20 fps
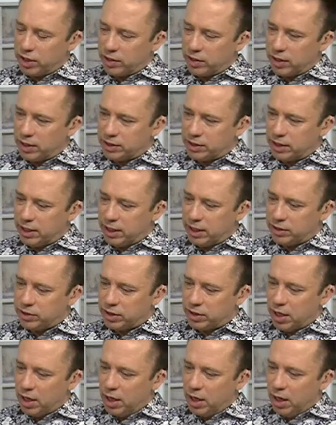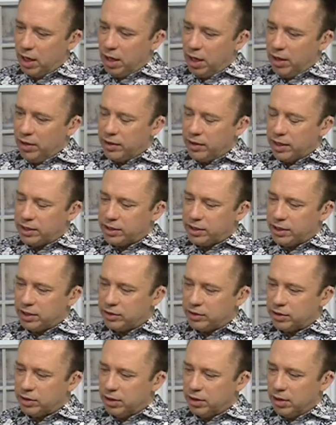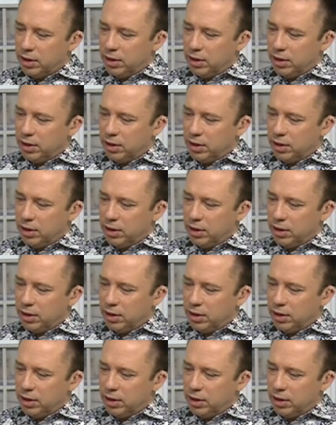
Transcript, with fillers: that this is, this is,